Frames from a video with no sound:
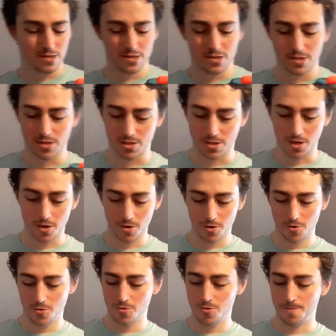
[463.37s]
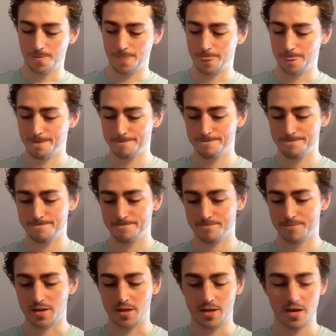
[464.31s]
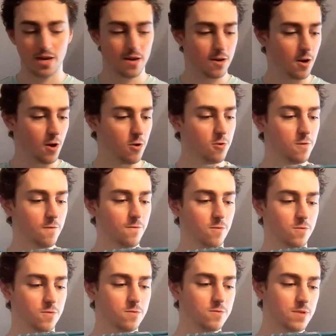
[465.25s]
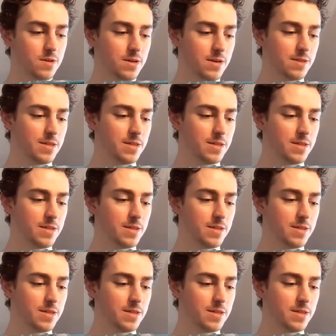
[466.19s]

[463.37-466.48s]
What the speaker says: So yeah, overall,